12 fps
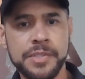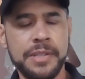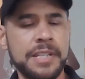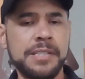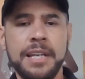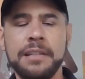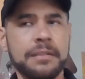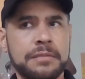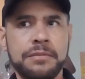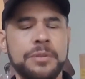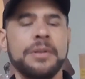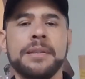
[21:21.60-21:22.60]
So they said,
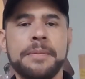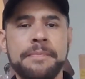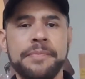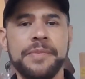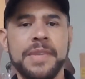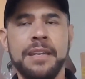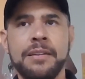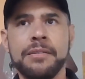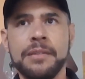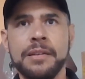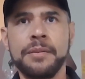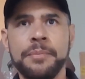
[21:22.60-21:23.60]
look, do it,
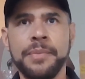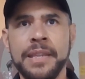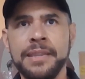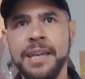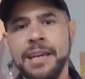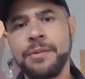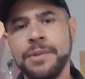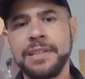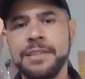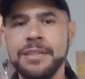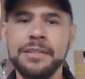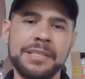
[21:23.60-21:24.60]
and then what
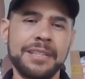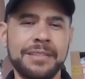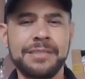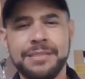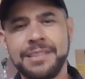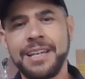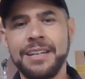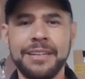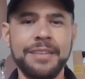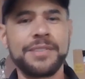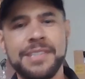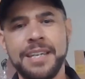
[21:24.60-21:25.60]
they do is they just kind of
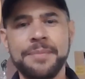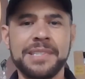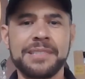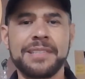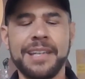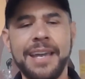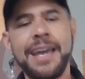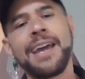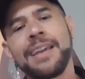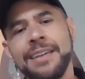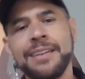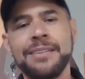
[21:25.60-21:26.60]
give you tips. It's like,
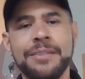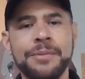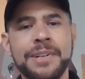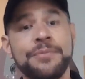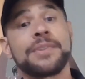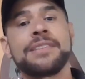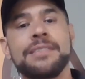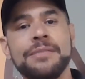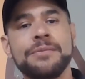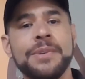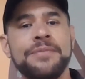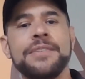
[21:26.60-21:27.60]
hey,
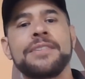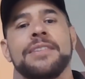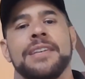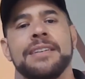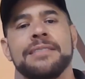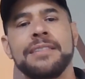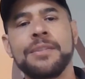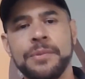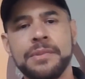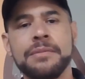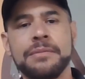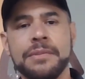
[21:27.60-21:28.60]
what if you do this?
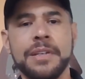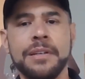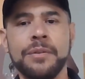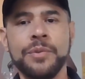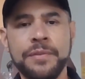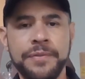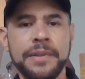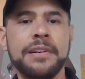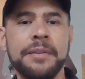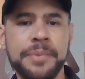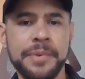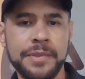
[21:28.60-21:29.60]
Will you feel
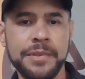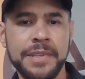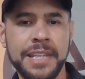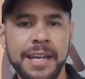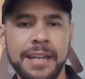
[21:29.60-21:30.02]
comfortable doing that?